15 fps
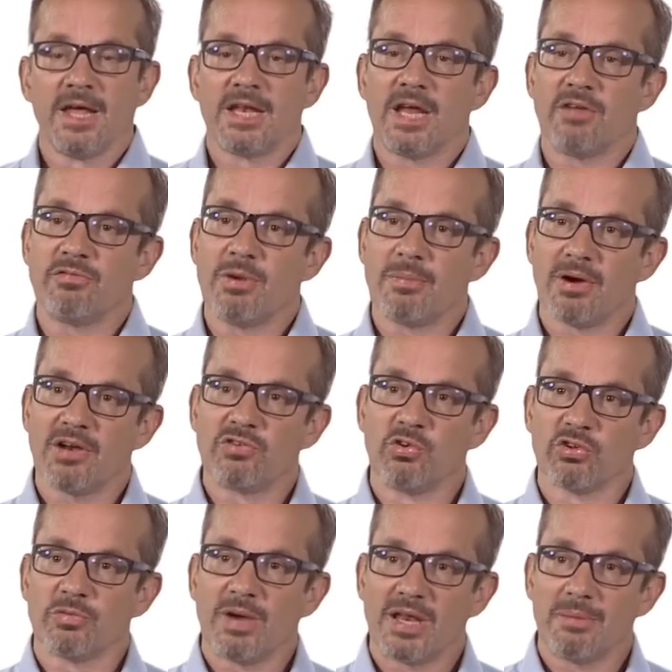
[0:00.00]
Now, if you remember, I
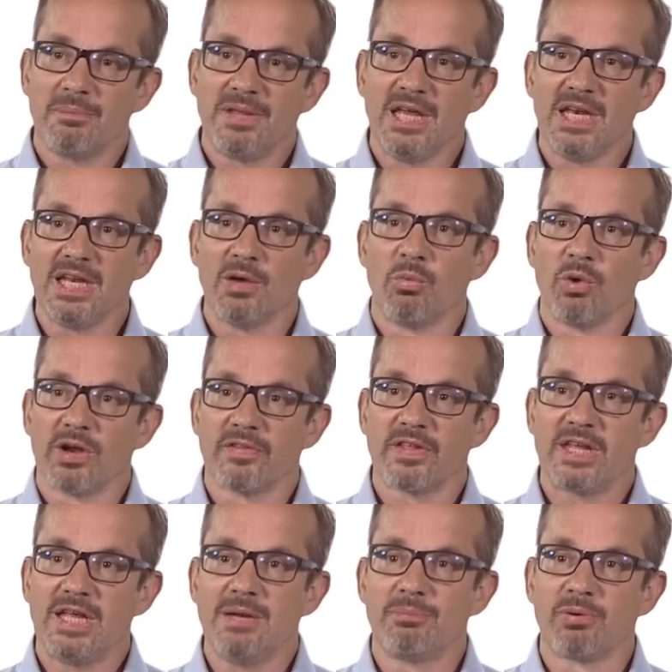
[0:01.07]
talked about at the beginning that one of
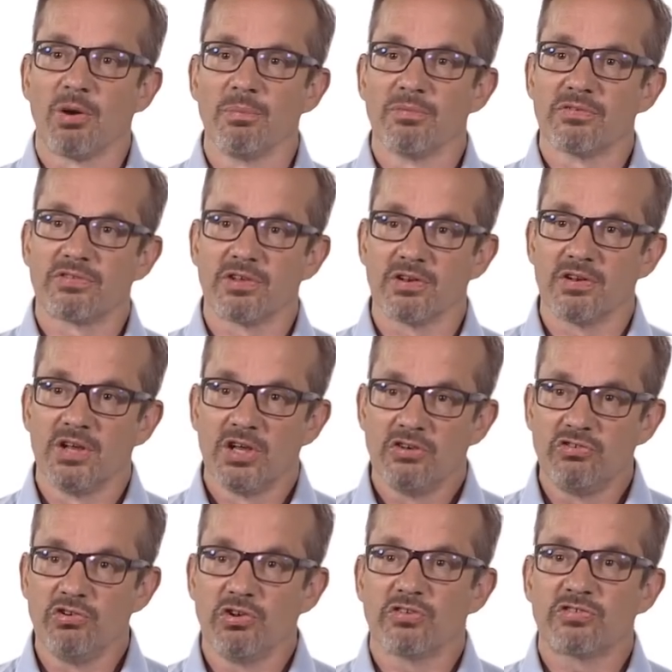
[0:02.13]
the key problems that
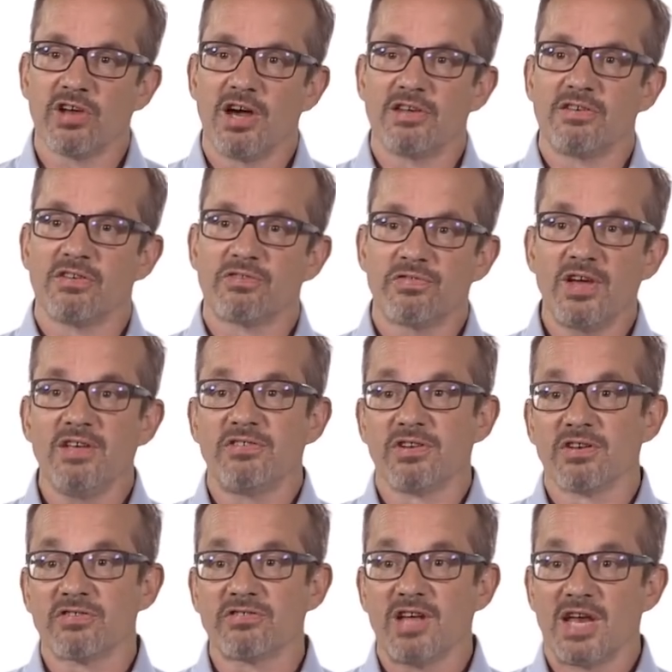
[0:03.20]
junior scientists face
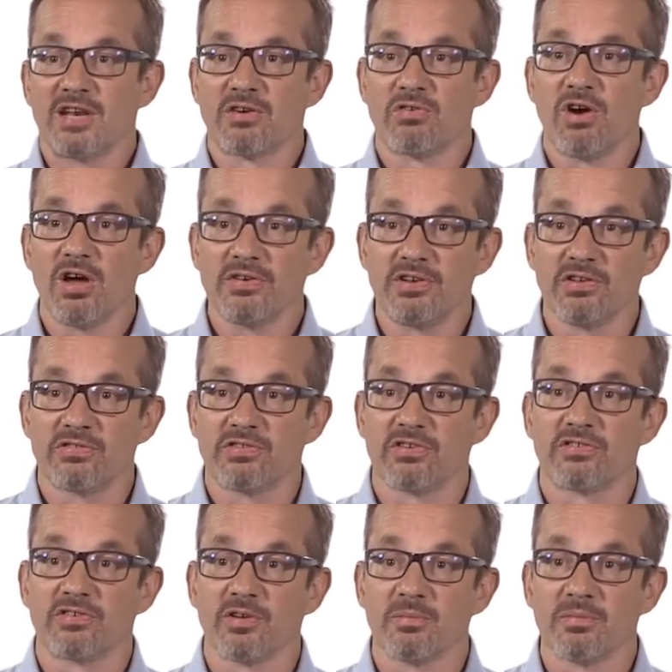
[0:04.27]
in a standard granting
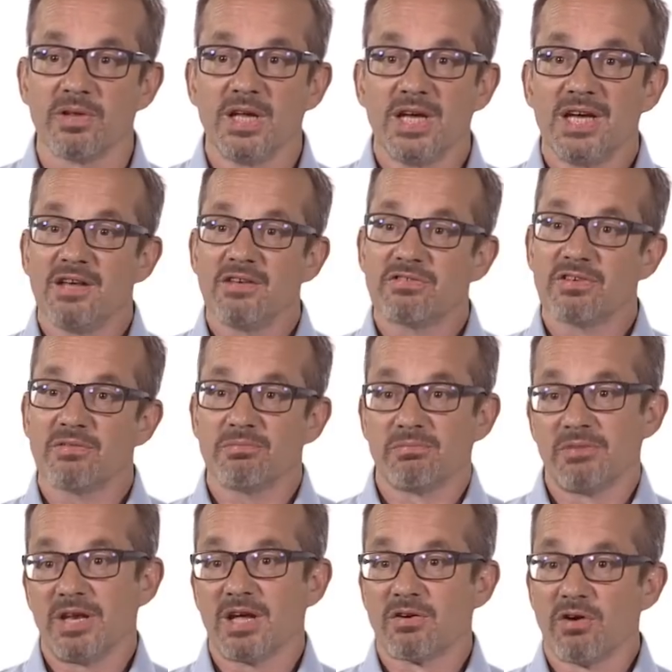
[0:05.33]
system is that
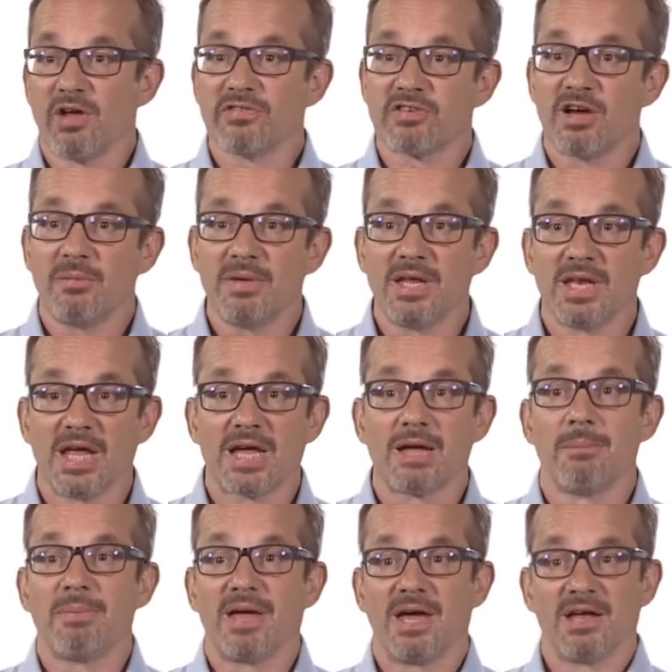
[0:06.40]
when their grants come in, they're
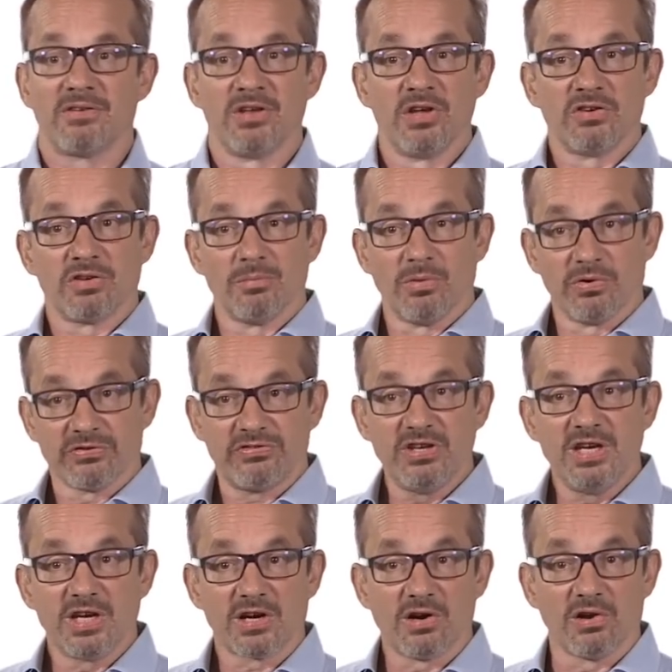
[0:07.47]
compared to more
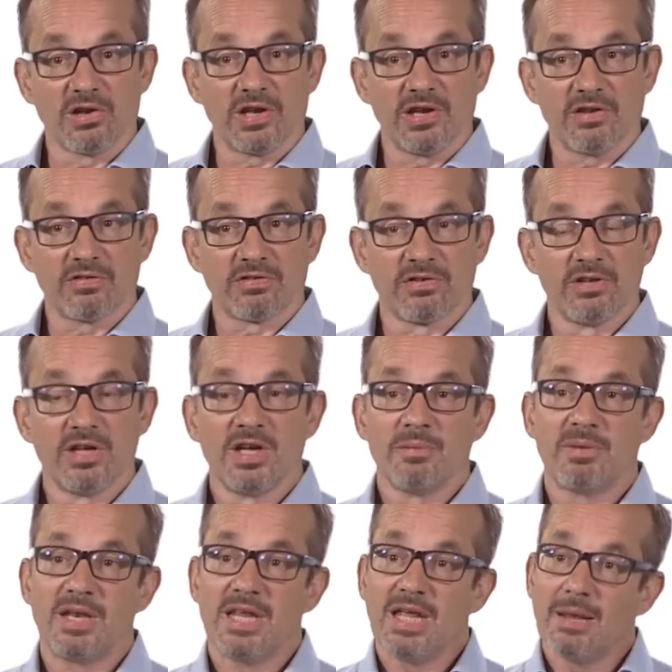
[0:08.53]
senior colleagues.
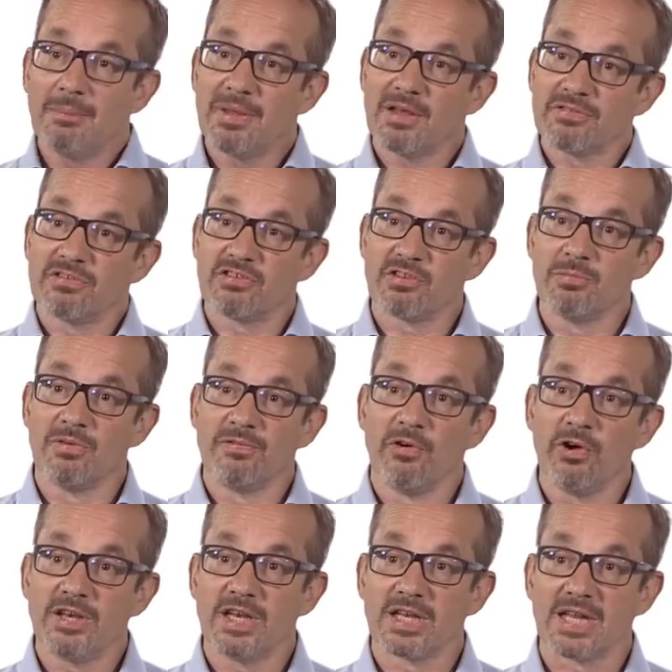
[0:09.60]
But the E M B L system
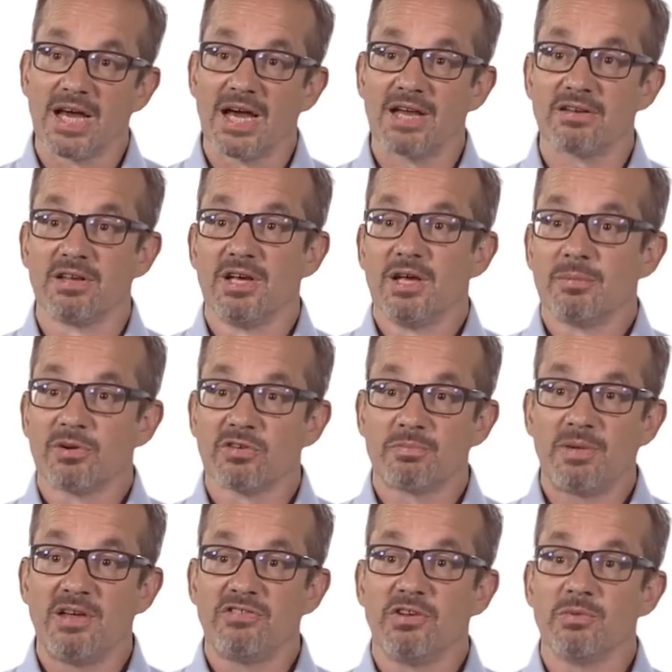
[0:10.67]
avoided that because
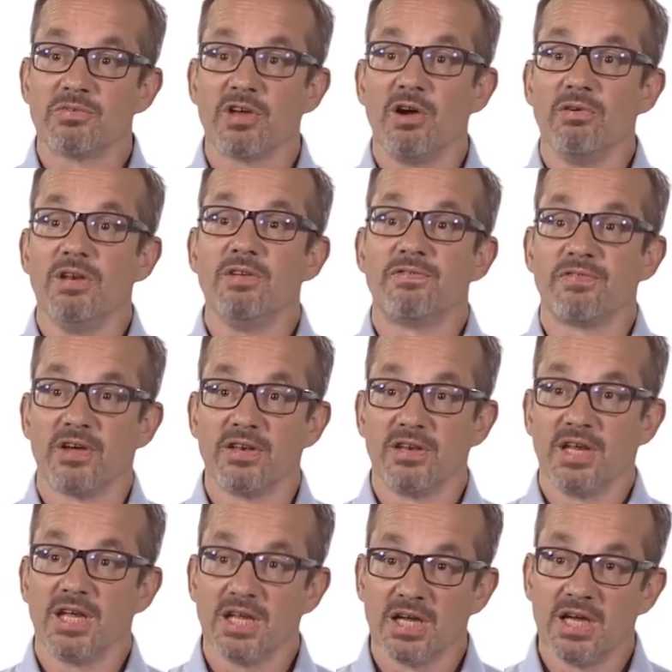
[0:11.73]
basically it was only
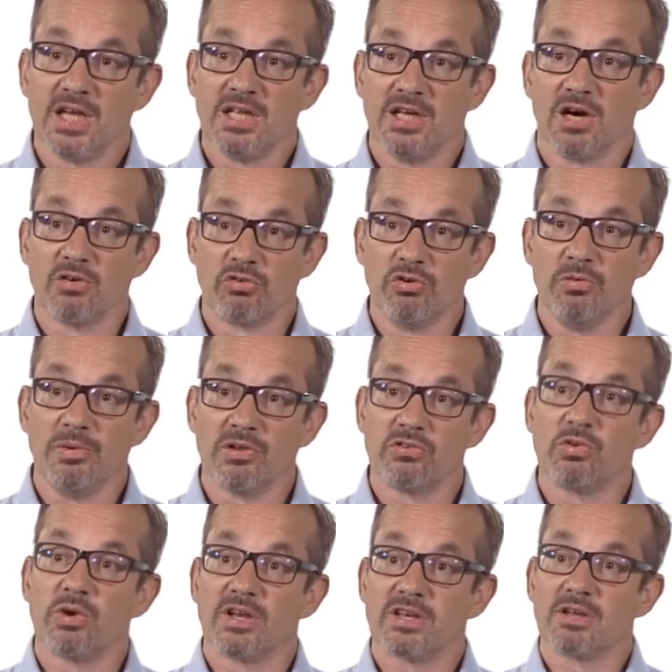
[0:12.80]
funding young group
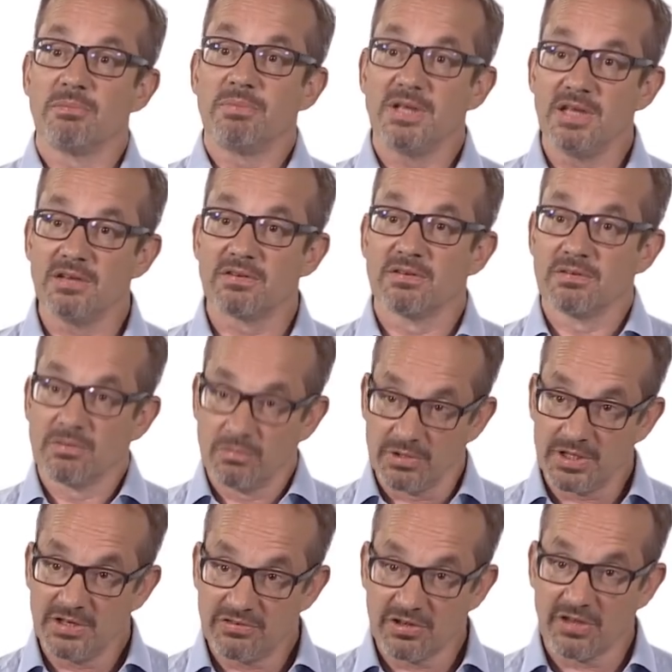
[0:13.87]
leaders who had to compete
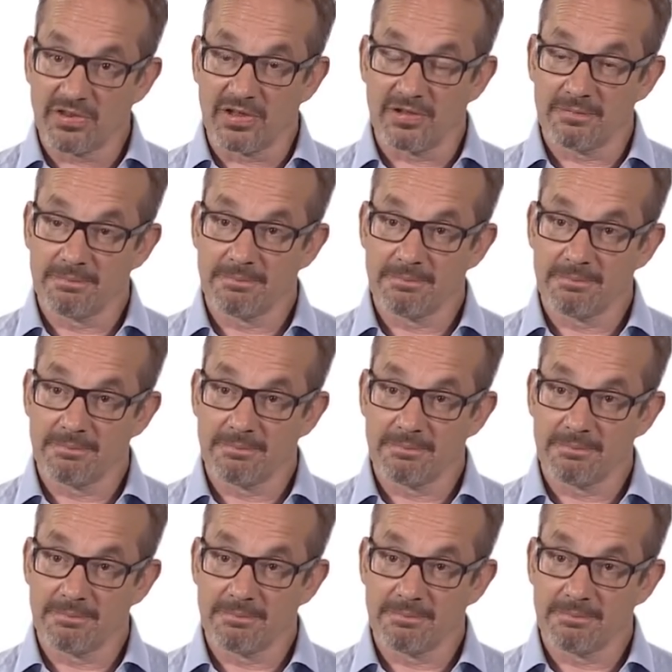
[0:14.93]
with each other.